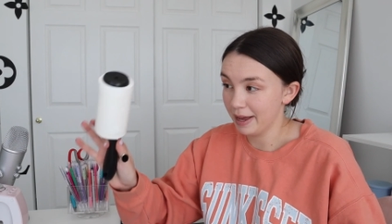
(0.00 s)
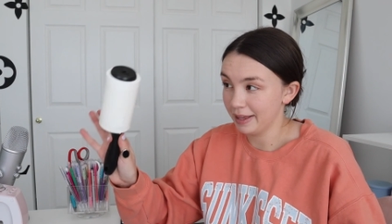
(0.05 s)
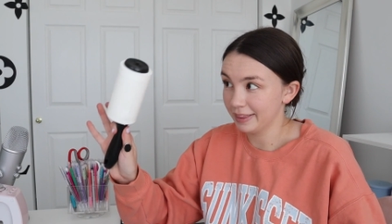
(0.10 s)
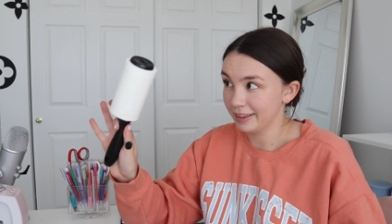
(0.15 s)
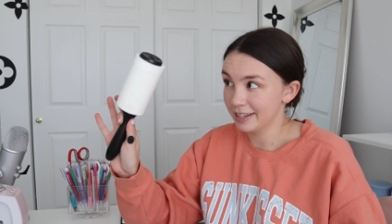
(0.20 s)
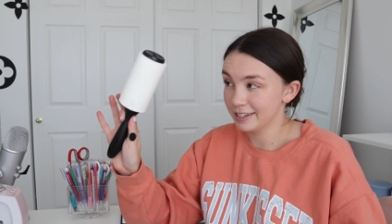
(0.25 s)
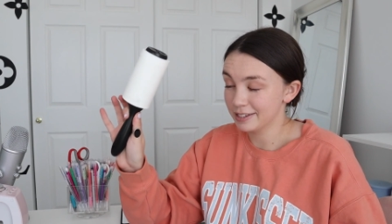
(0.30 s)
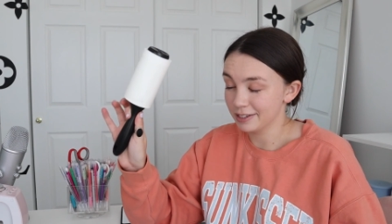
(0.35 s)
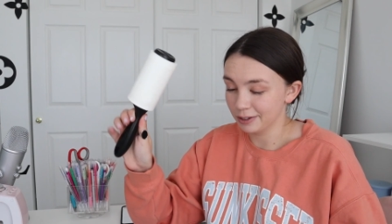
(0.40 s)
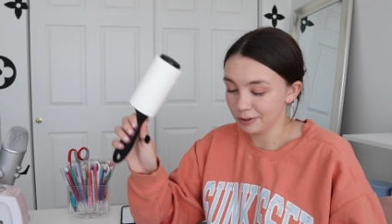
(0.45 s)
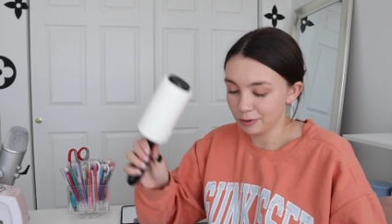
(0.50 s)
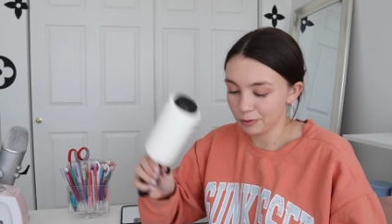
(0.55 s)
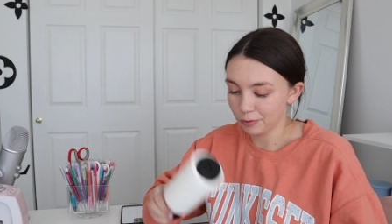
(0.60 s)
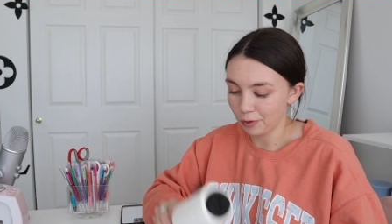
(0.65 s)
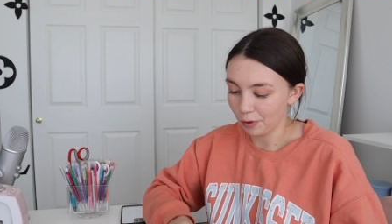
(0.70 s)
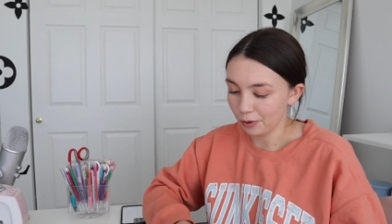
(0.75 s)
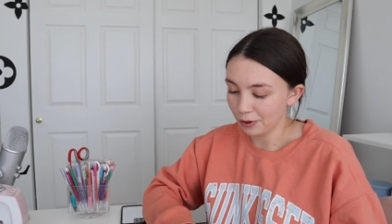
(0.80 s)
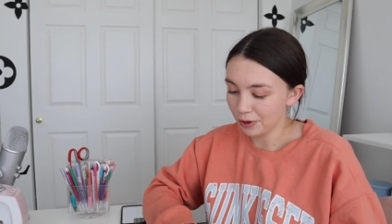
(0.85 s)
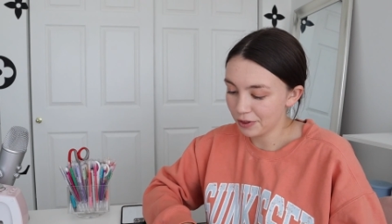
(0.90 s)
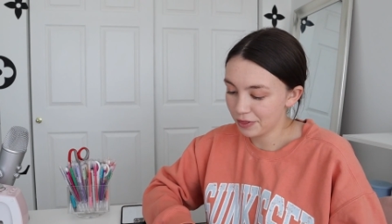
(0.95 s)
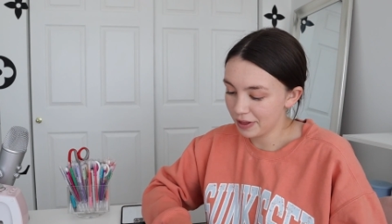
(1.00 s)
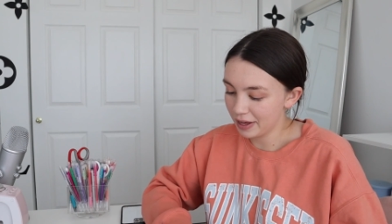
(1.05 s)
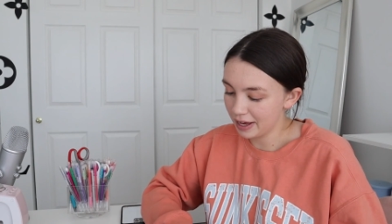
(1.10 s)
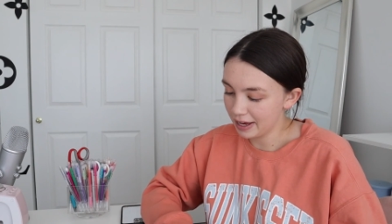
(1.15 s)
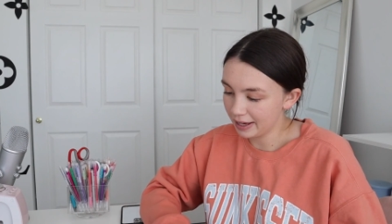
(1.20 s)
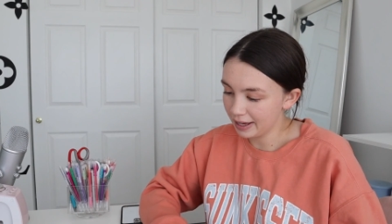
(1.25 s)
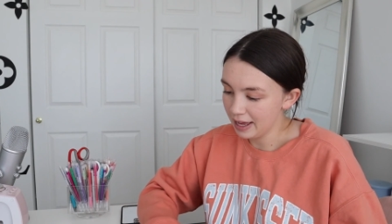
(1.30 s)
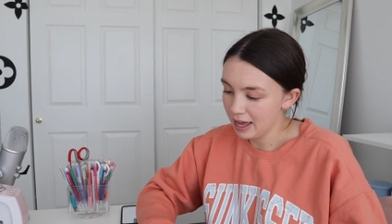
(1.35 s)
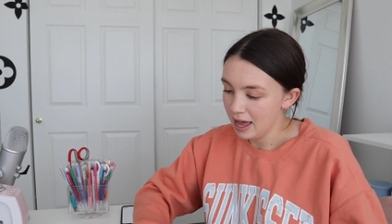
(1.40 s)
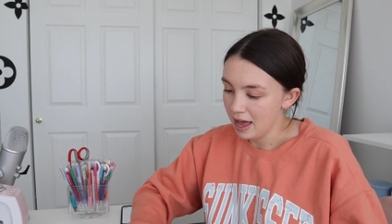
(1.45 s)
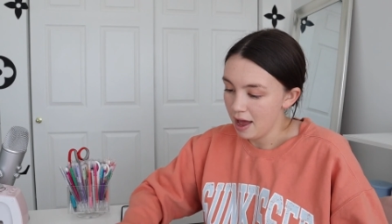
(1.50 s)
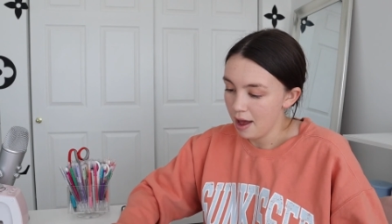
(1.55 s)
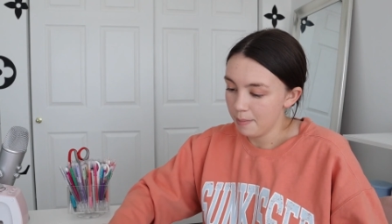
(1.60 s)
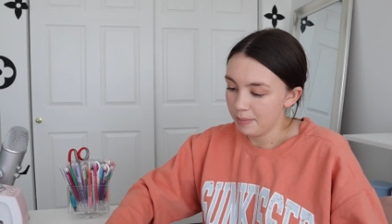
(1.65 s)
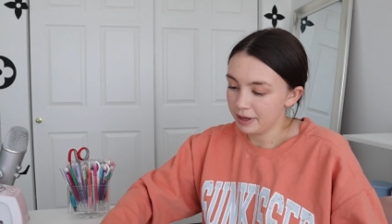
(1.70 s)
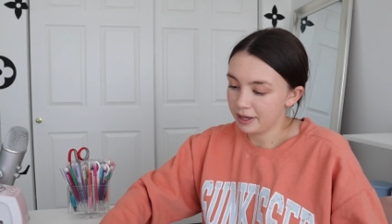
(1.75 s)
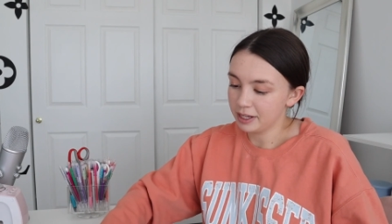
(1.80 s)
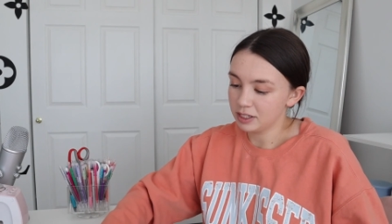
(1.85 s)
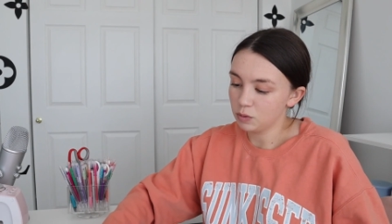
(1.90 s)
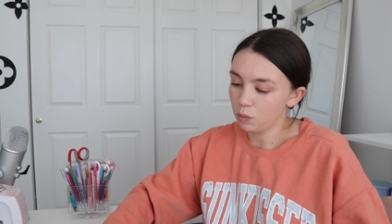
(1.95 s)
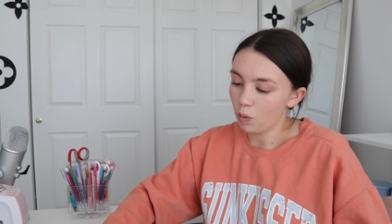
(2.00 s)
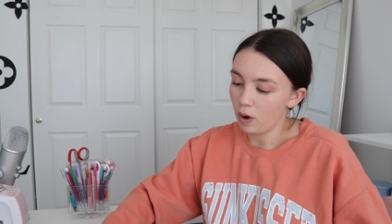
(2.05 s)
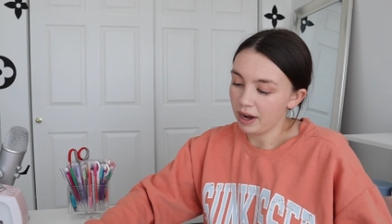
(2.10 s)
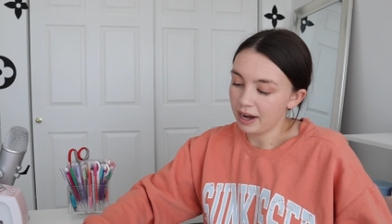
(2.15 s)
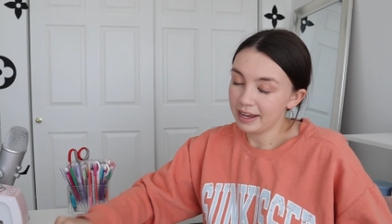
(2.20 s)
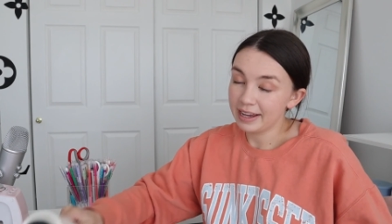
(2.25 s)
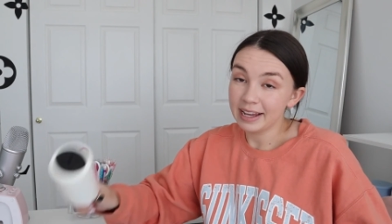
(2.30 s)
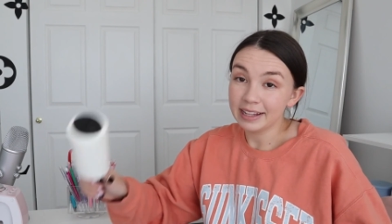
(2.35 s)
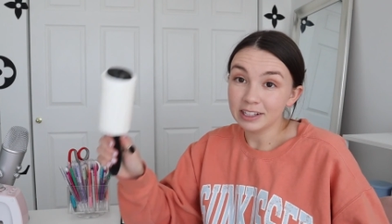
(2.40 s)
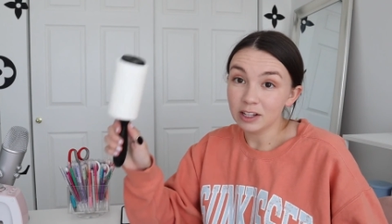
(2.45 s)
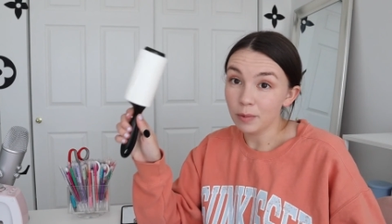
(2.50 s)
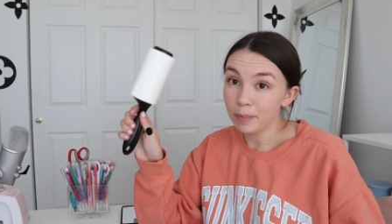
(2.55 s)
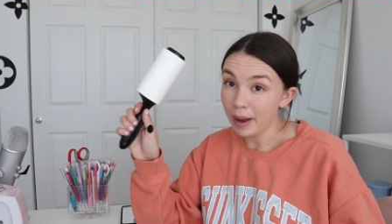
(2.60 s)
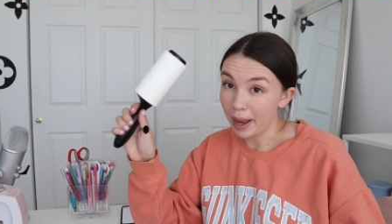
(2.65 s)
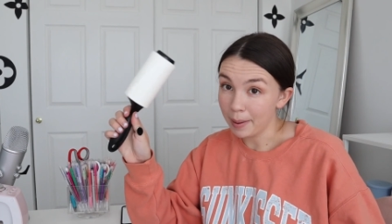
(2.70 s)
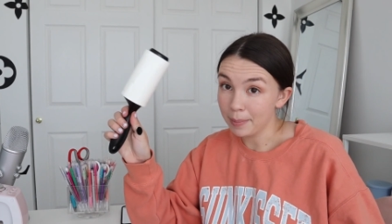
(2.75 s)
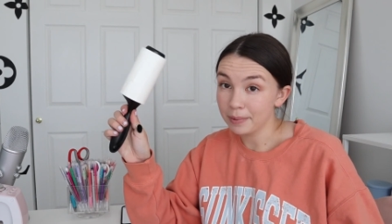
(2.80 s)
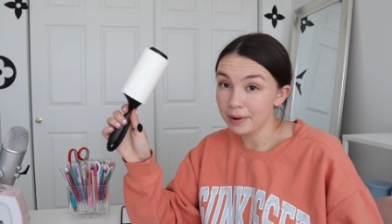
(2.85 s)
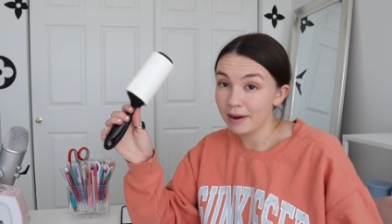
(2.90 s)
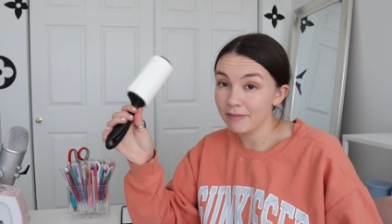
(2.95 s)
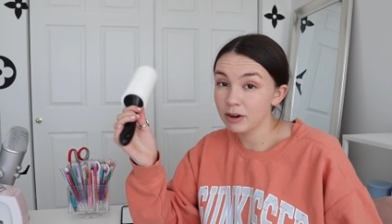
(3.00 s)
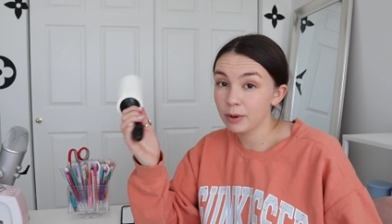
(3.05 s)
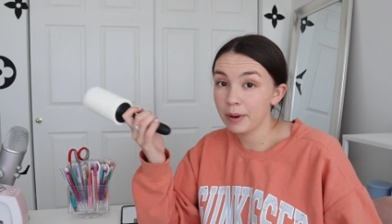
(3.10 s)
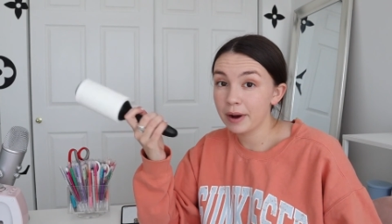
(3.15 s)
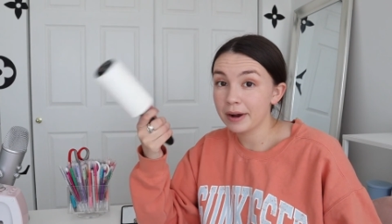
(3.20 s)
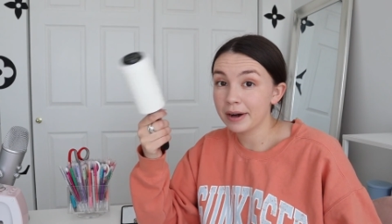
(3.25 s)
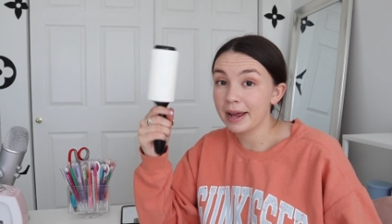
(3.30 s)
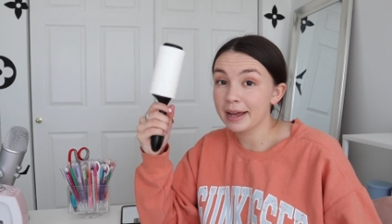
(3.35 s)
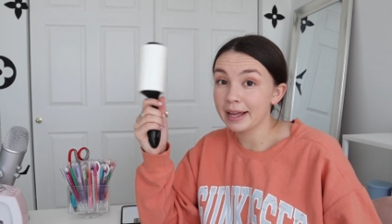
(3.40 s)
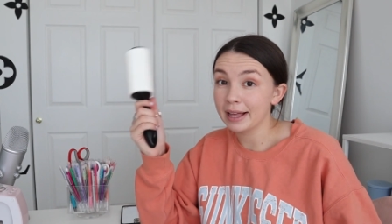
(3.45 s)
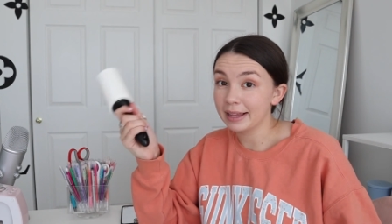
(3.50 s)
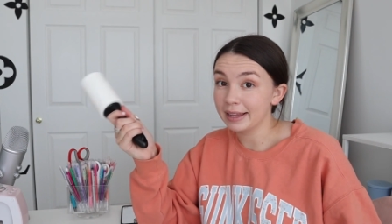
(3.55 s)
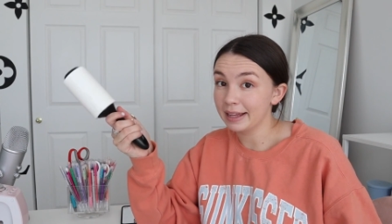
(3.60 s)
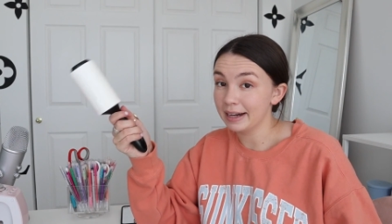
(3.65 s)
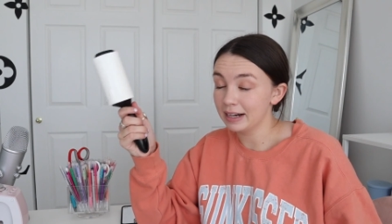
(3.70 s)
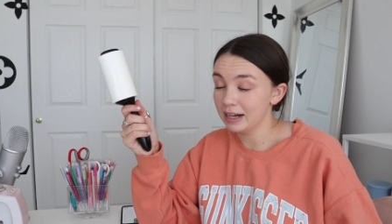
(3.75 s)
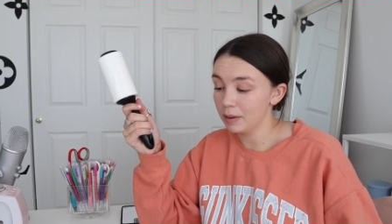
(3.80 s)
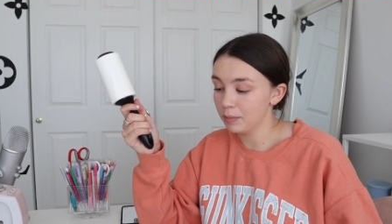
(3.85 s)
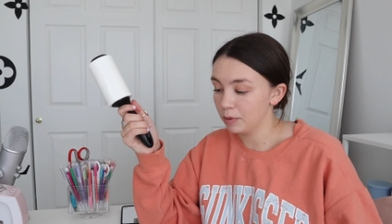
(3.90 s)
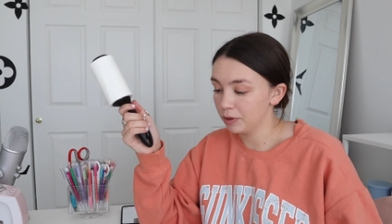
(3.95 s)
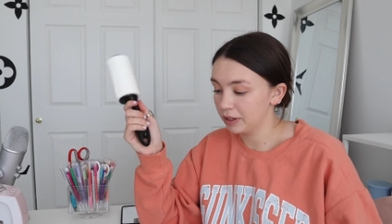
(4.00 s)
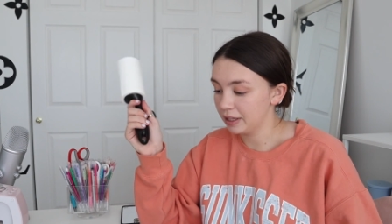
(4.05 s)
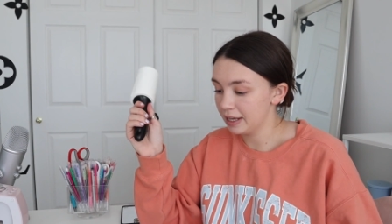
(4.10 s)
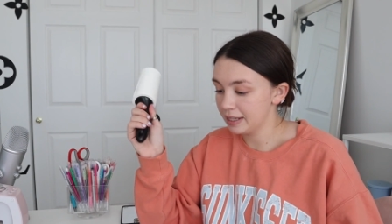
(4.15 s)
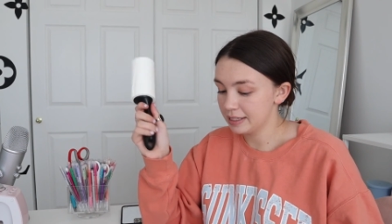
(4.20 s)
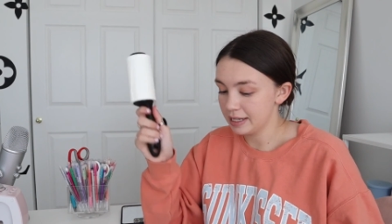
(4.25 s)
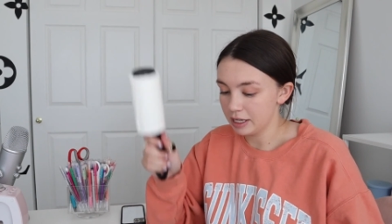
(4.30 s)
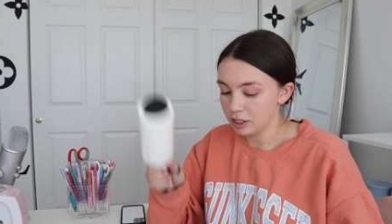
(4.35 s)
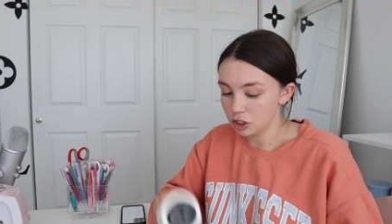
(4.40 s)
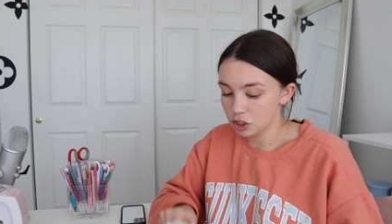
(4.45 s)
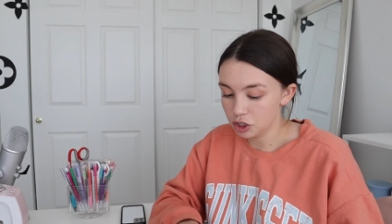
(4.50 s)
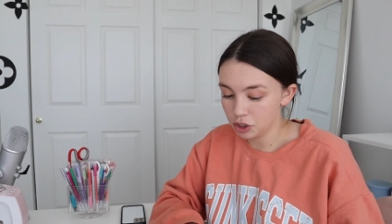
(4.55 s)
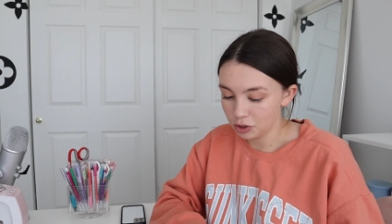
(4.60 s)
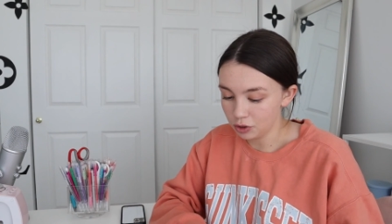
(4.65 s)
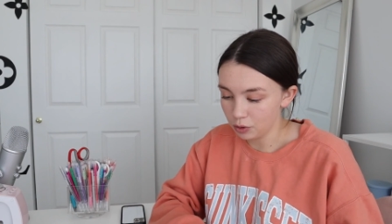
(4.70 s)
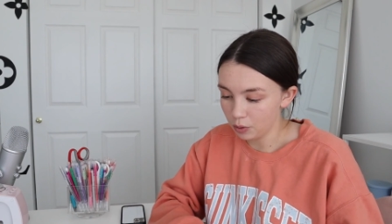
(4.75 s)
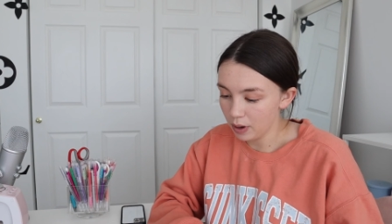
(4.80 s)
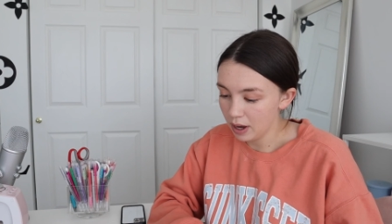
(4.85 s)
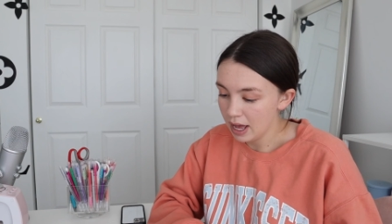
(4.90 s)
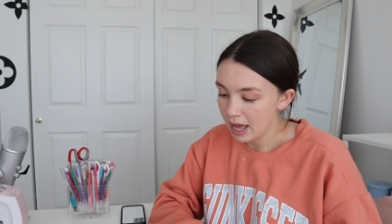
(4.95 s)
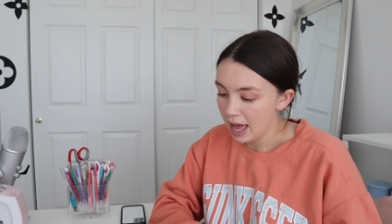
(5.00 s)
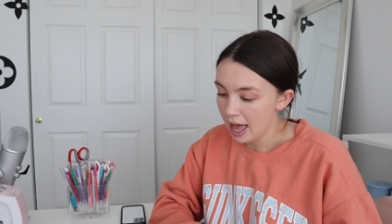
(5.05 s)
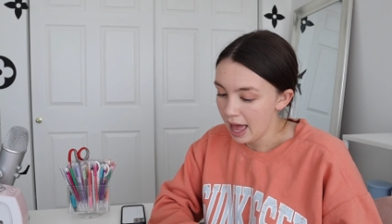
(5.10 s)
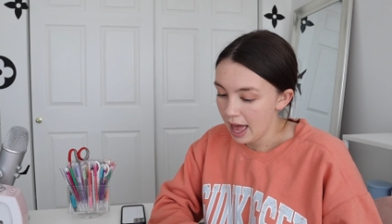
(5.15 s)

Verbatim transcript: been this little roller thing because one, I get little paper everywhere and I can clean it up with this and two,